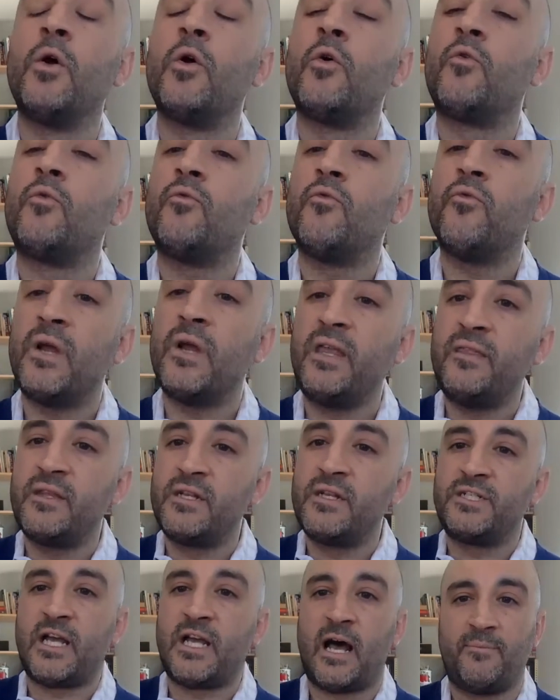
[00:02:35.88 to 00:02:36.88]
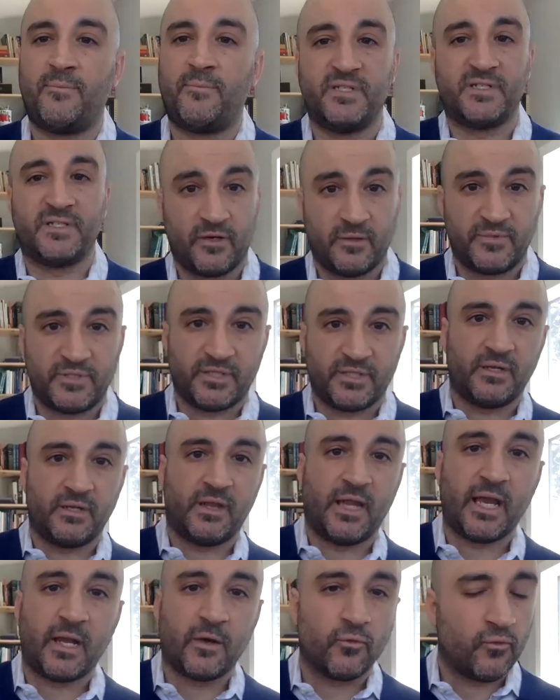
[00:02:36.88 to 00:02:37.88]
Read the job description,
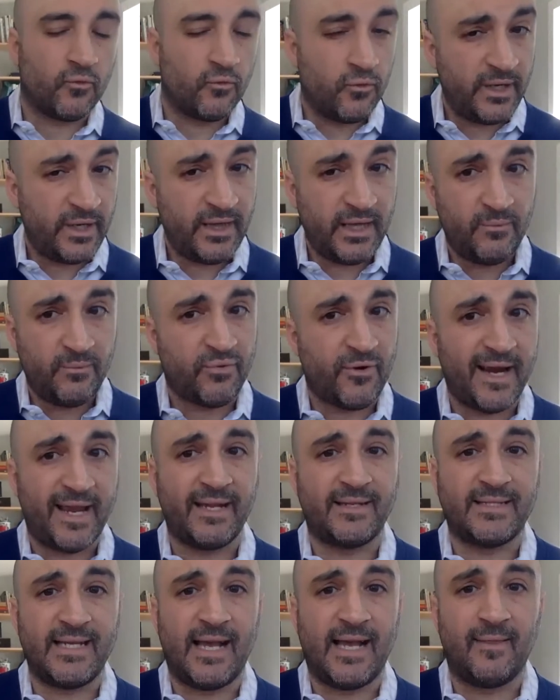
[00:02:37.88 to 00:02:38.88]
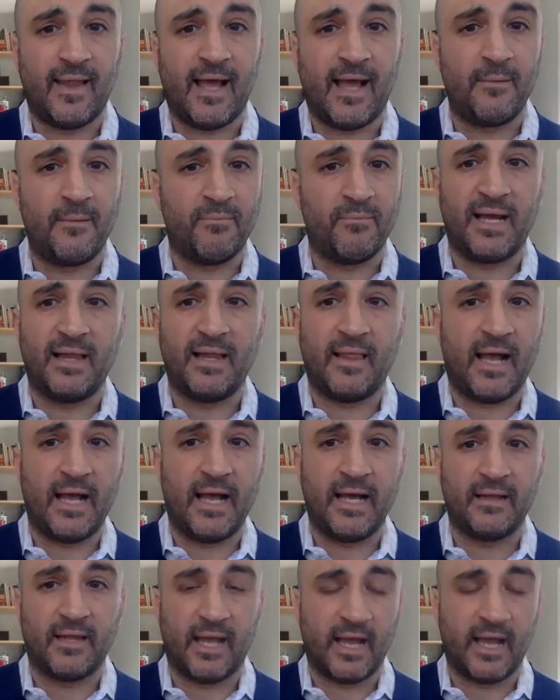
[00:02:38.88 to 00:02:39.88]
like really break it down line by
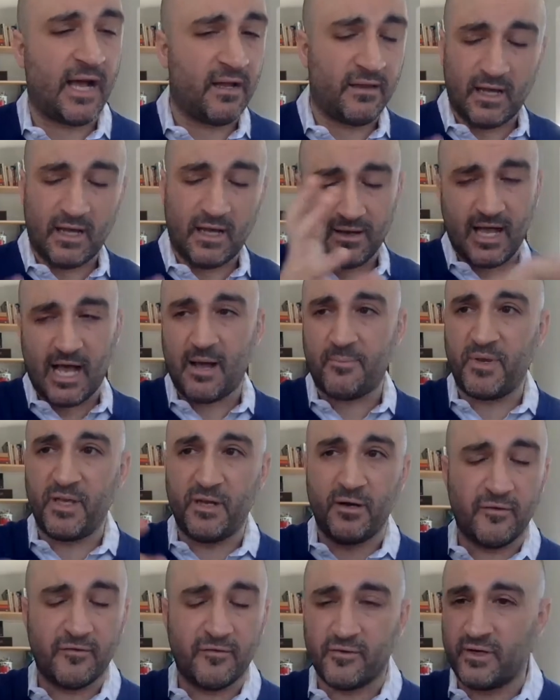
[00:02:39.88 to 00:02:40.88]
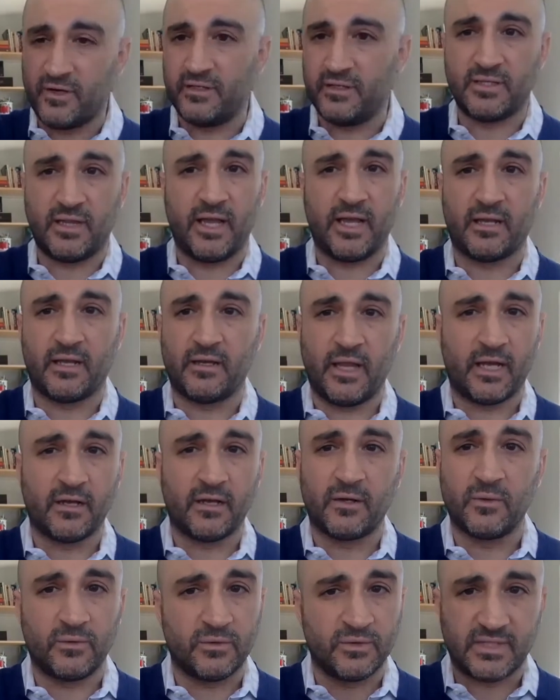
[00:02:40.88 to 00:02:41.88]
line. Like I'll copy it over into like a
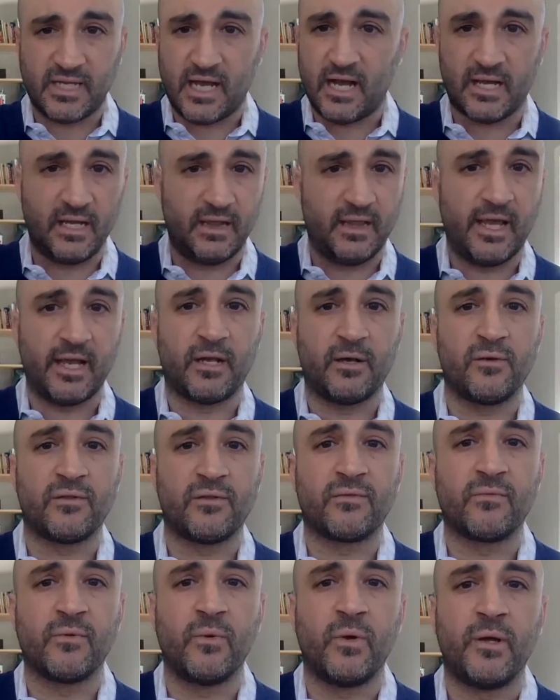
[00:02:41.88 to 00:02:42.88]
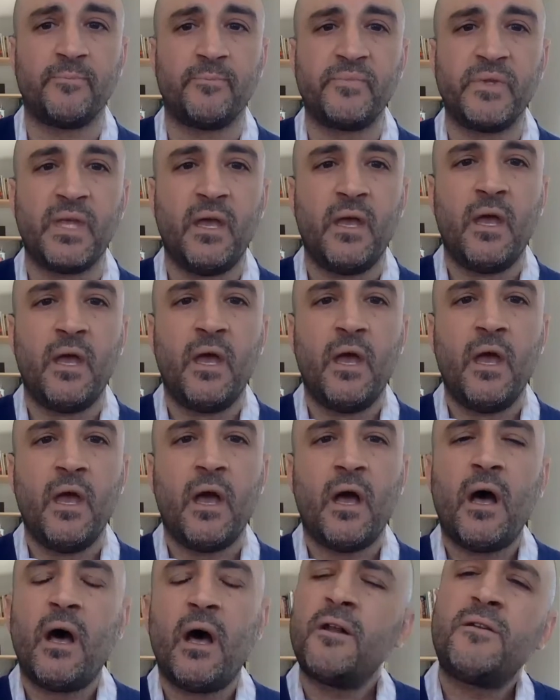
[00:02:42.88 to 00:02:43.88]
Google Doc and like go through it.
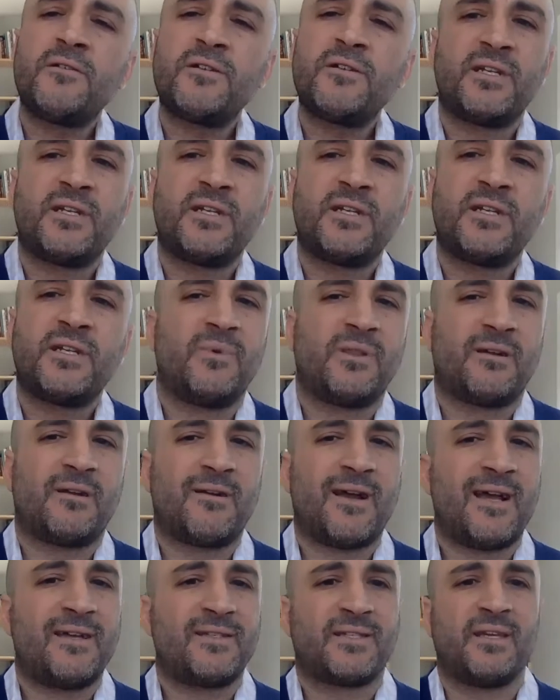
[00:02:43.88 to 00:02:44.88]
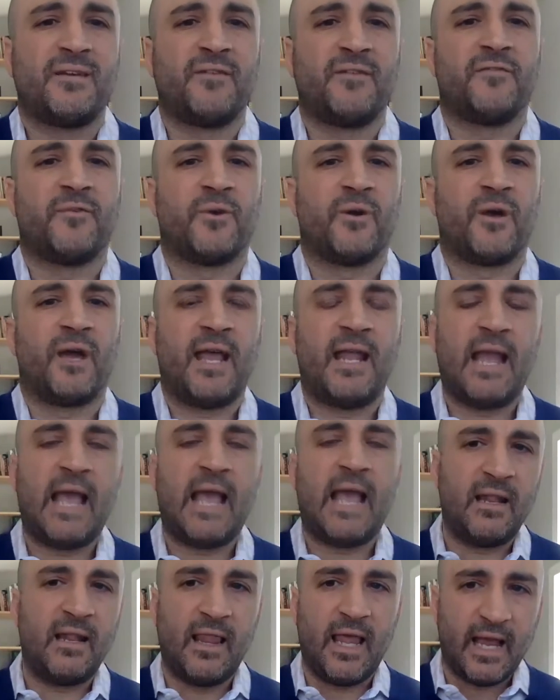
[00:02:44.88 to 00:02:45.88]
Understand what they're asking for
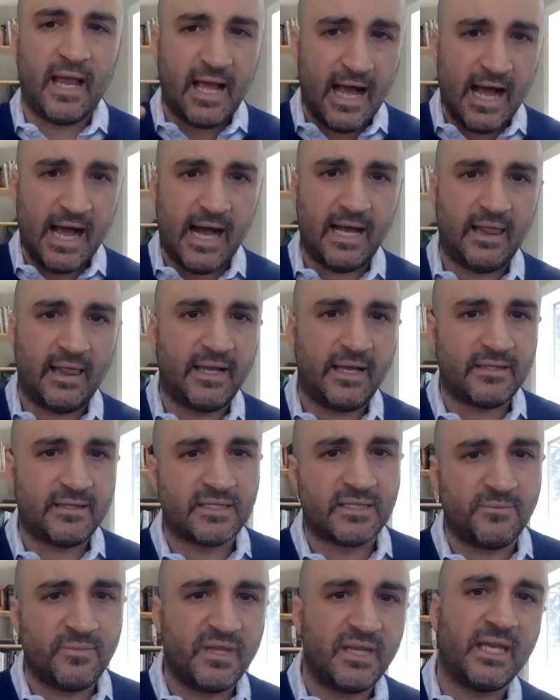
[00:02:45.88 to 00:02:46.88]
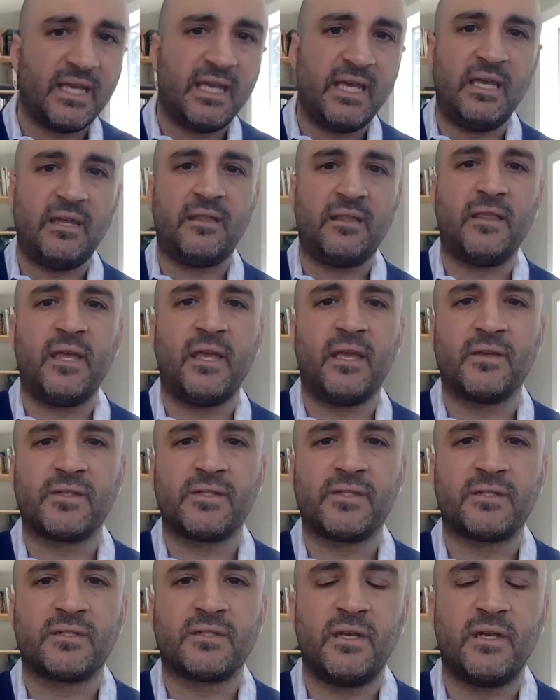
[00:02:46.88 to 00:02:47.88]
and like highlight some of the key
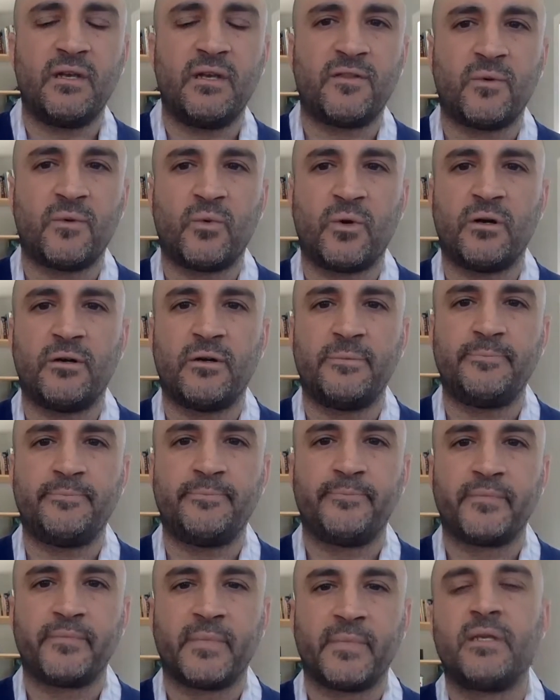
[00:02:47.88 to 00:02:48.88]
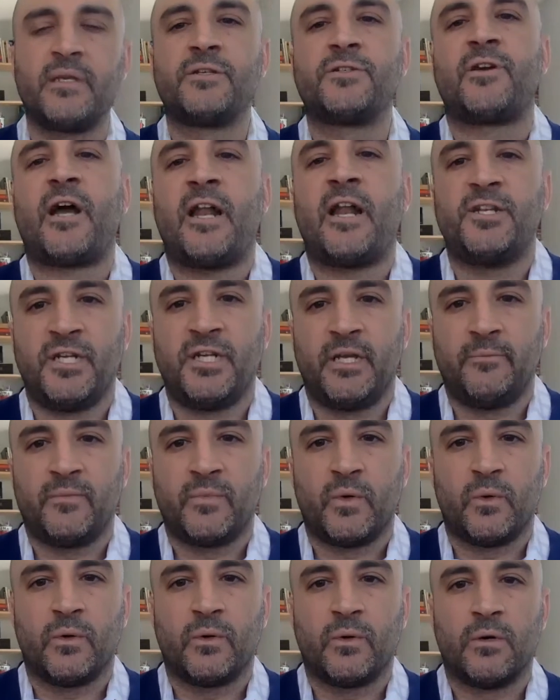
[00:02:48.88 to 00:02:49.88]
things. If the word strategy
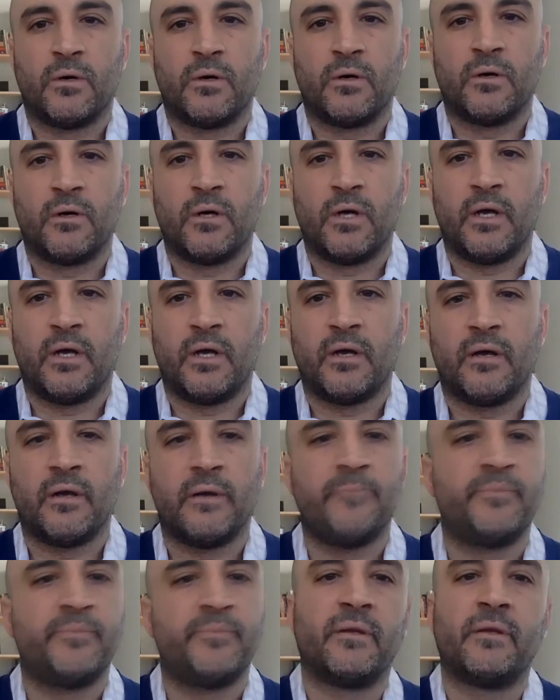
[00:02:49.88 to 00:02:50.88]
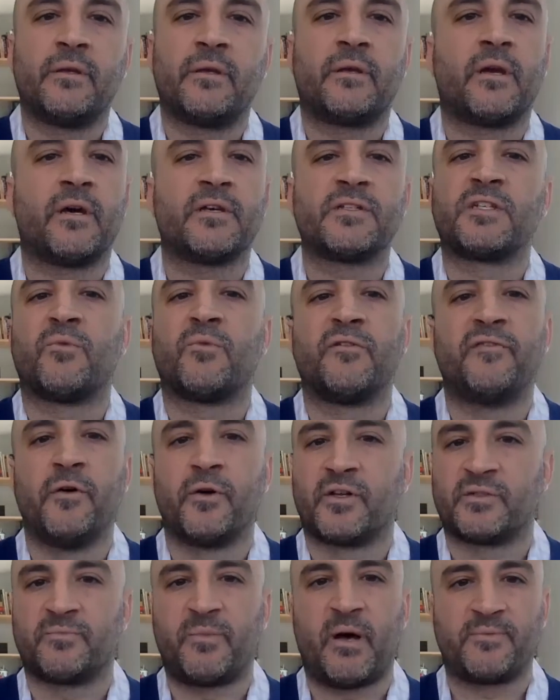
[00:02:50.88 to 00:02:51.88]
or customer
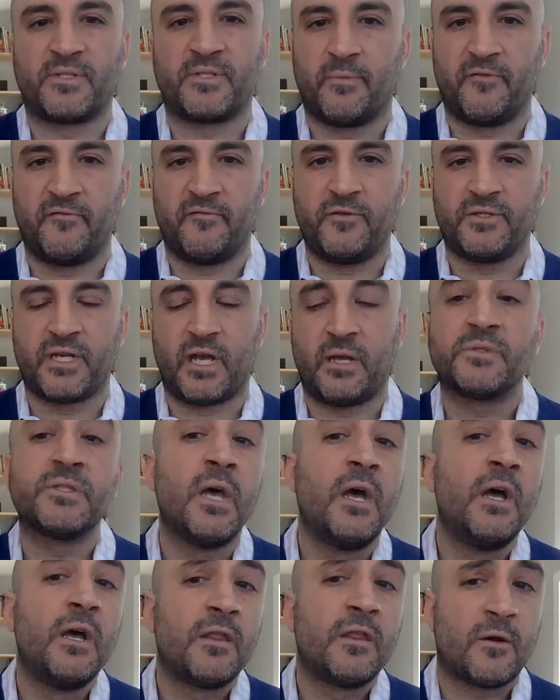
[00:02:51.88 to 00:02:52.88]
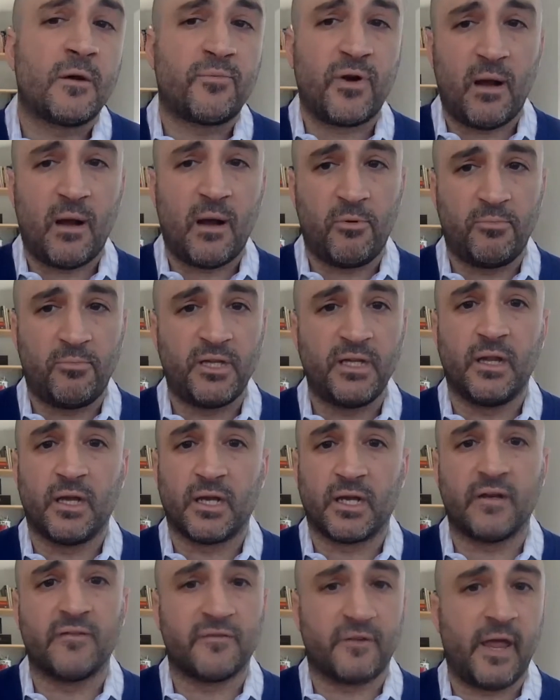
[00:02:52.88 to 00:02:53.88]
focus pops up a few times, they're probably
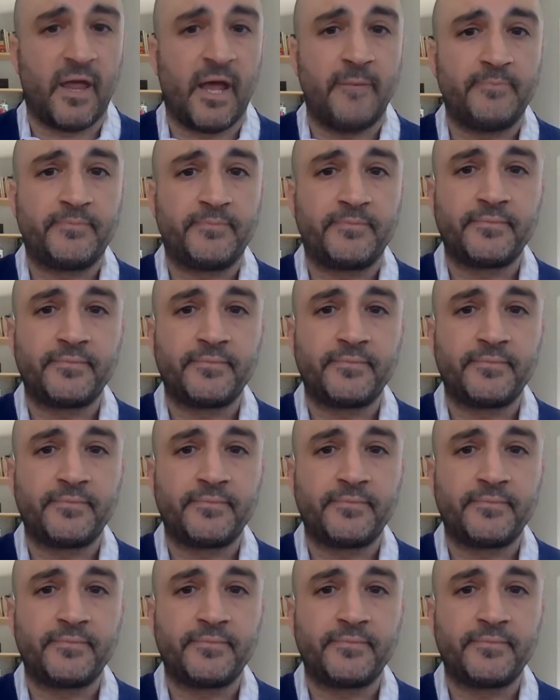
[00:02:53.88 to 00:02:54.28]
looking for that.